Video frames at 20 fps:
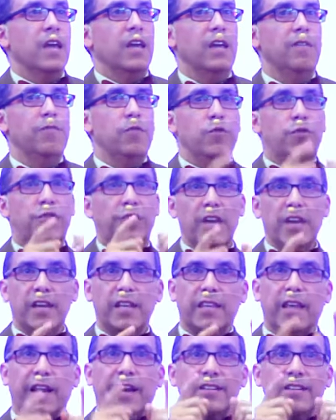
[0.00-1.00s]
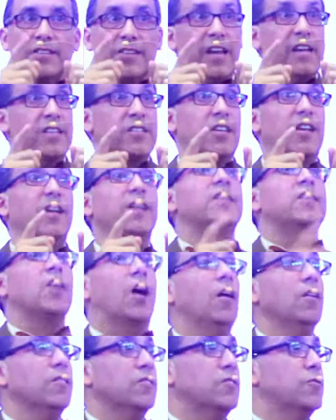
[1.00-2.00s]
If you think that it takes an
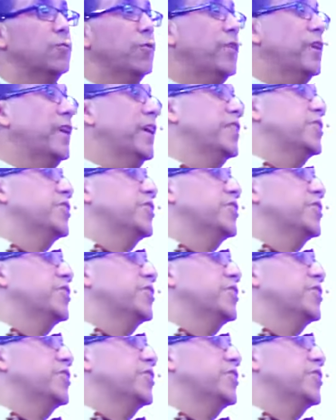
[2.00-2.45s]
adult with an